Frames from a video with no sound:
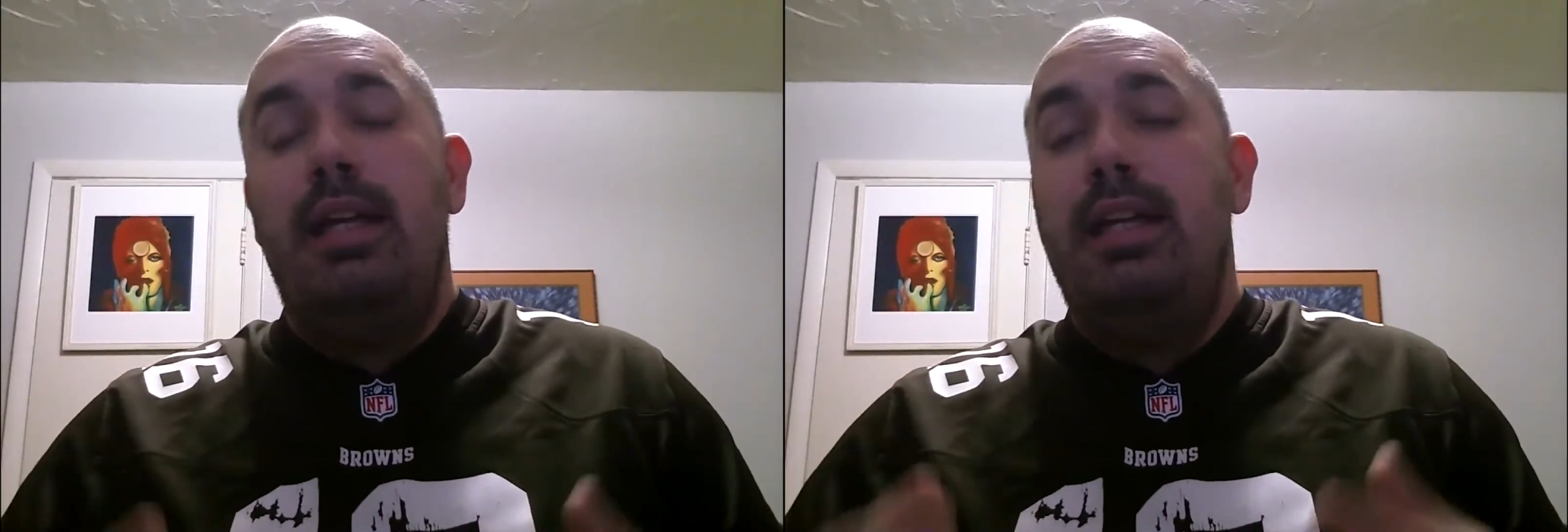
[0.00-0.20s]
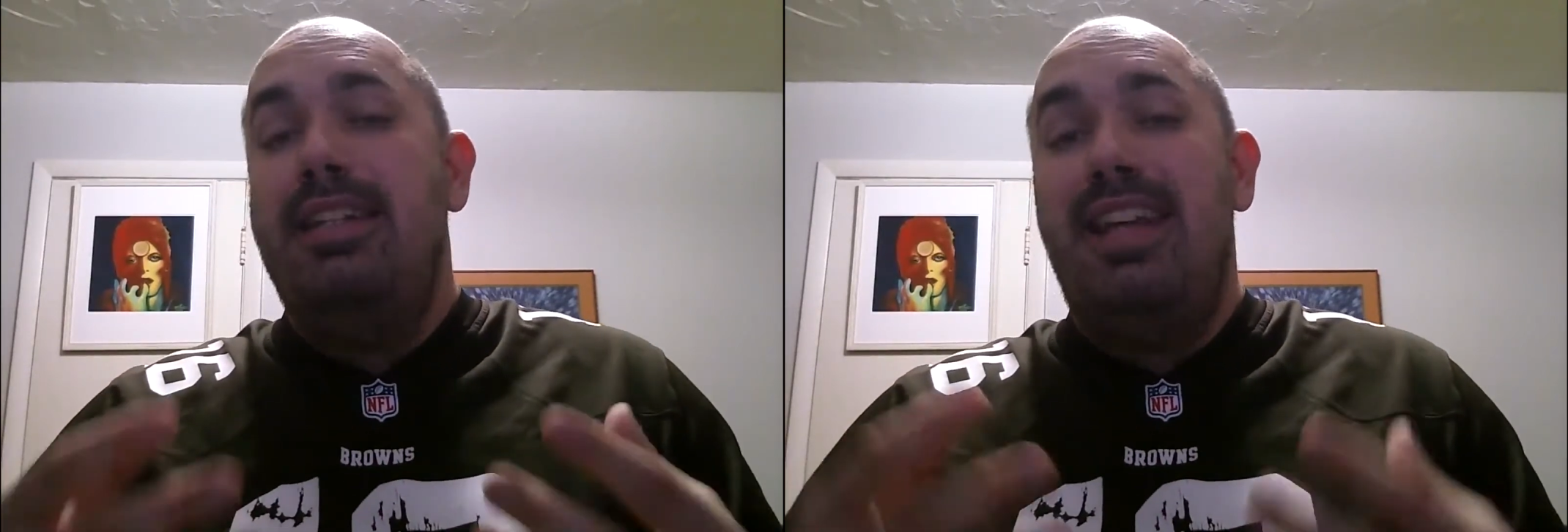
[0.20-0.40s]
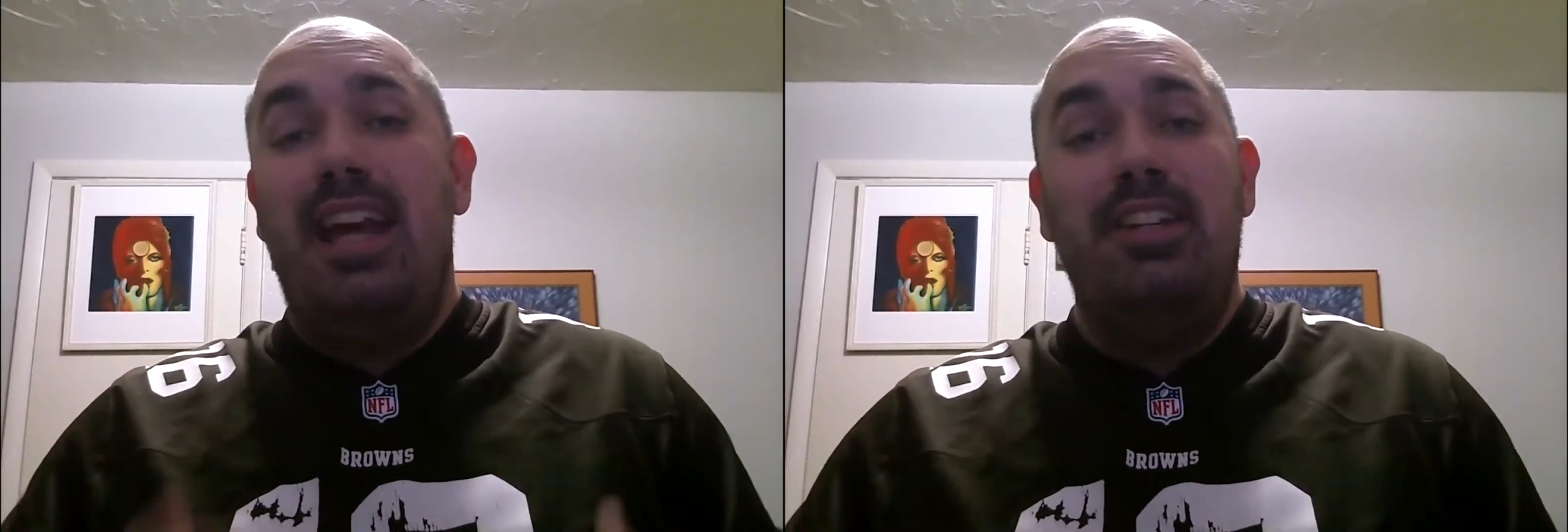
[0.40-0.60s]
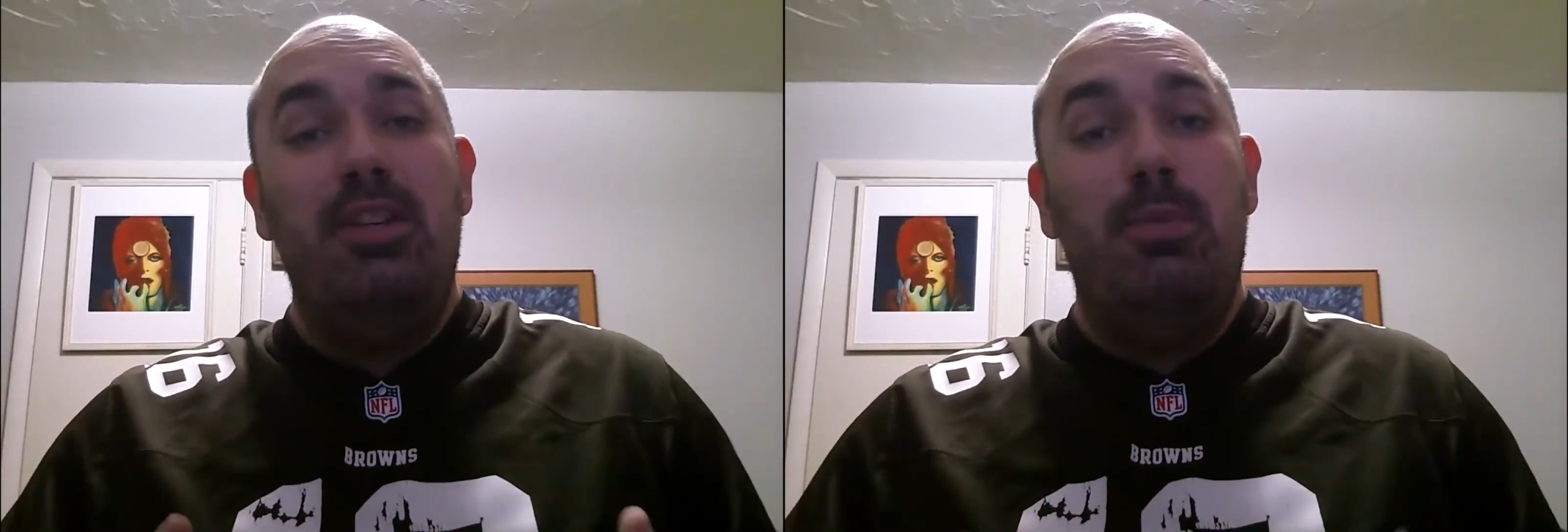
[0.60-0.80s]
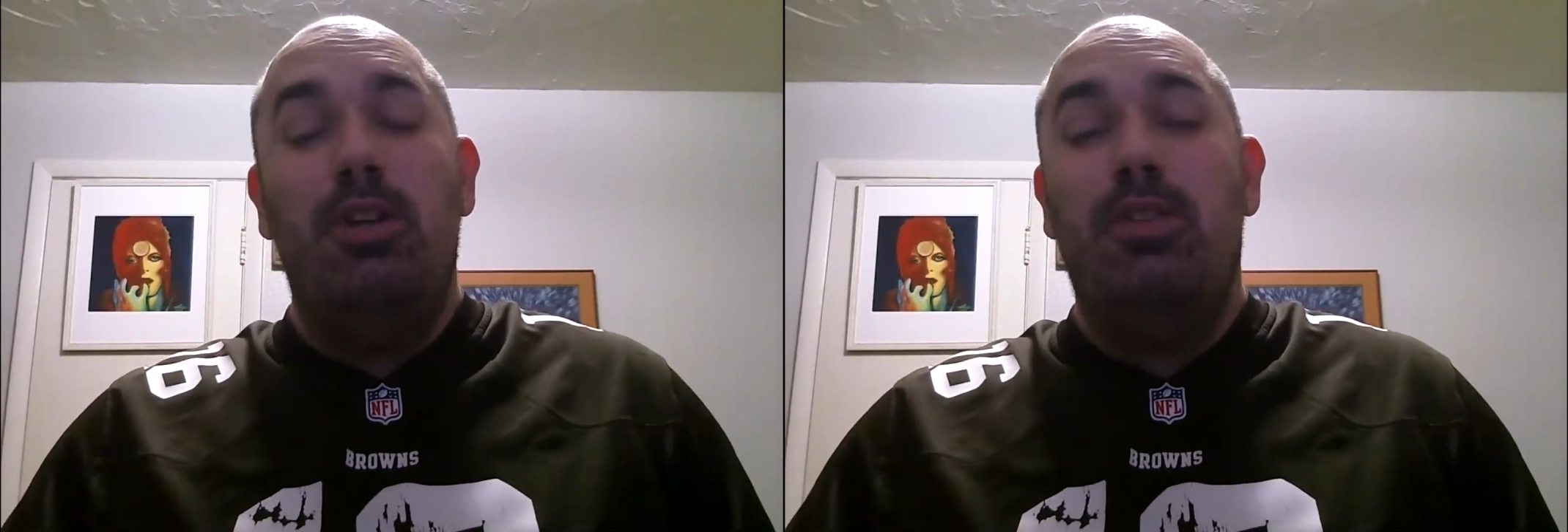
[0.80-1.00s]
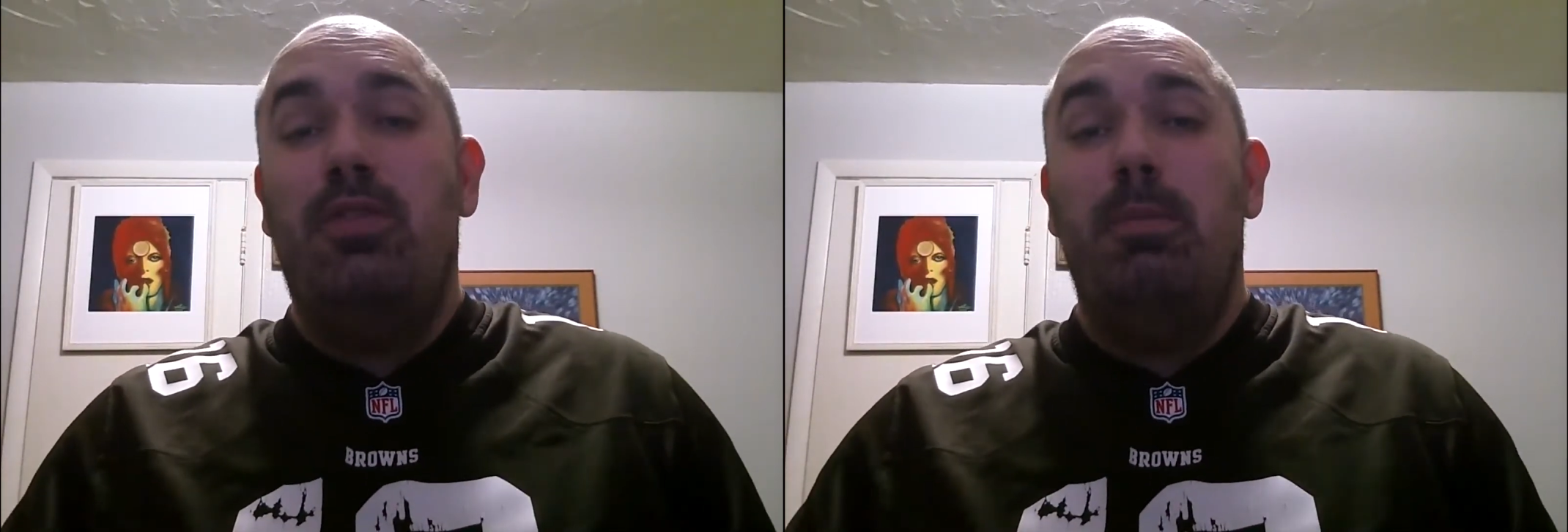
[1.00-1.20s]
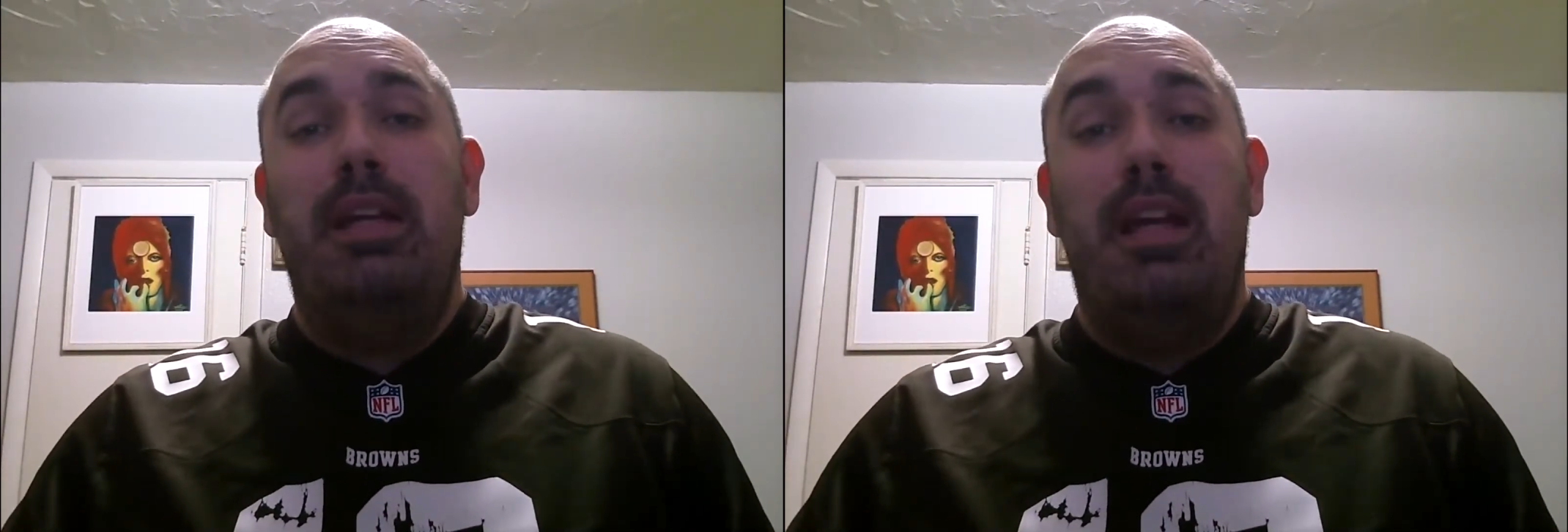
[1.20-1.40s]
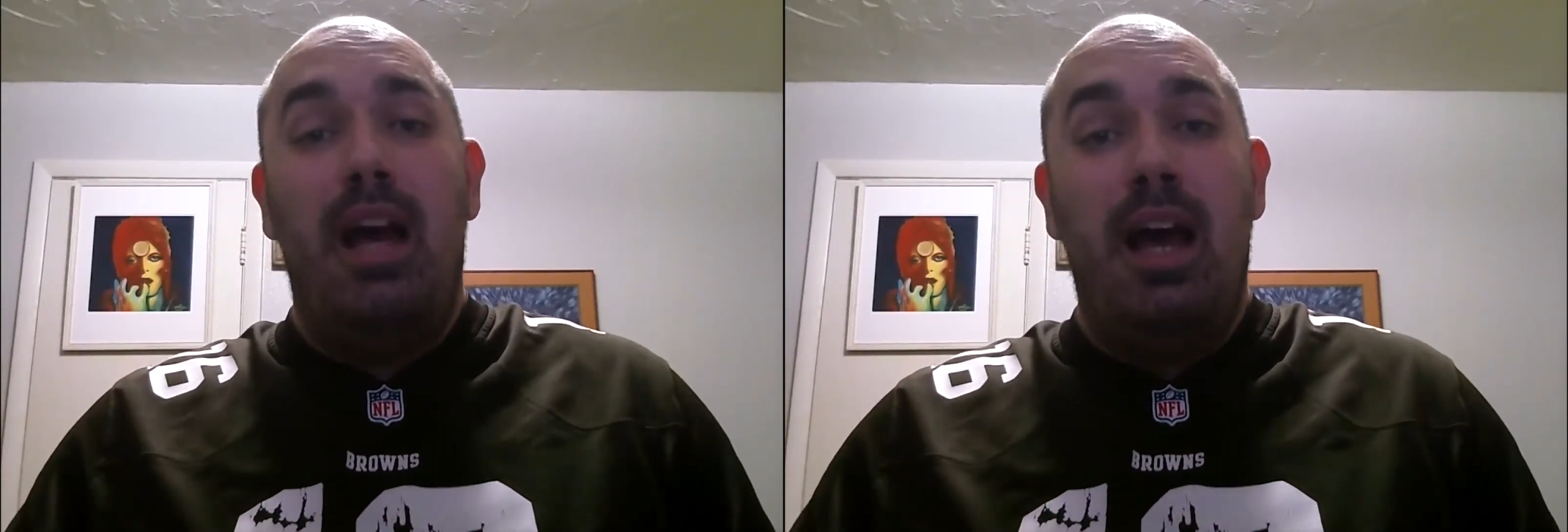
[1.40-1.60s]
He's catching runners from
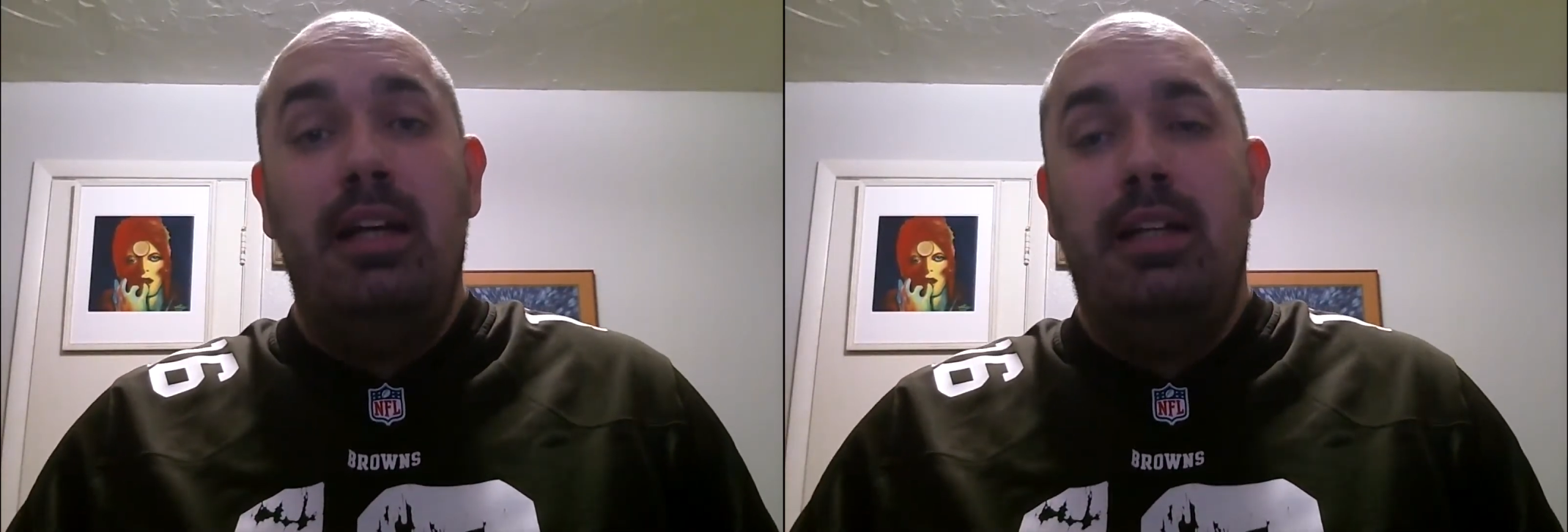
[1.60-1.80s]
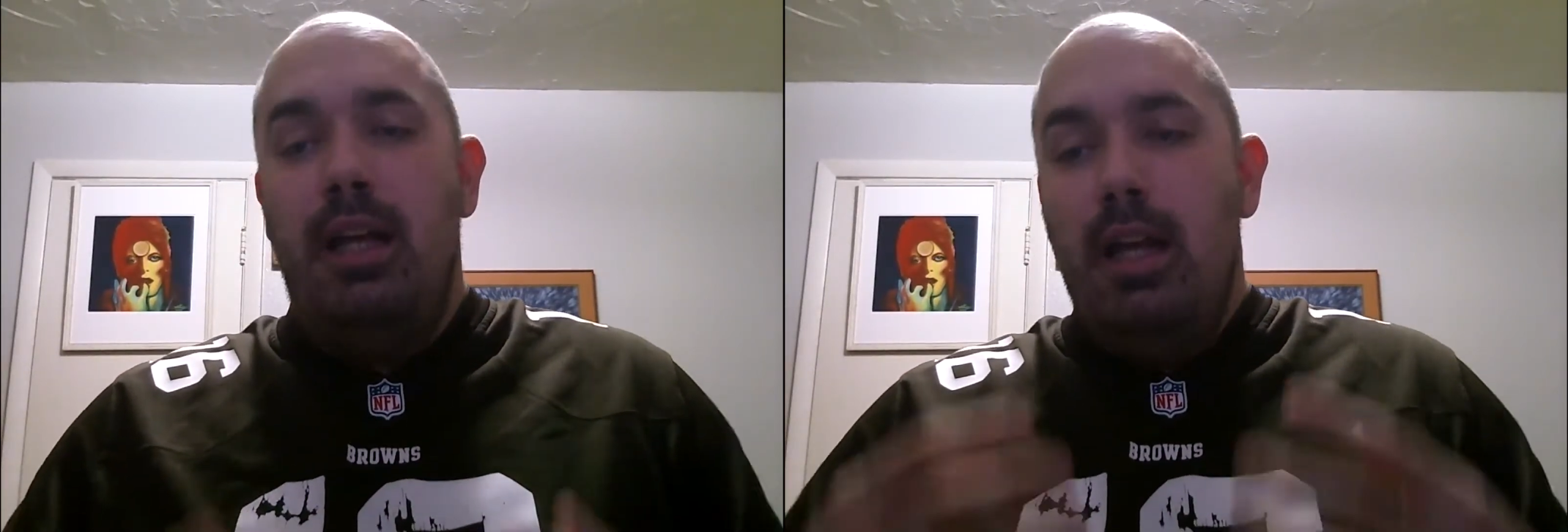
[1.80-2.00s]
behind.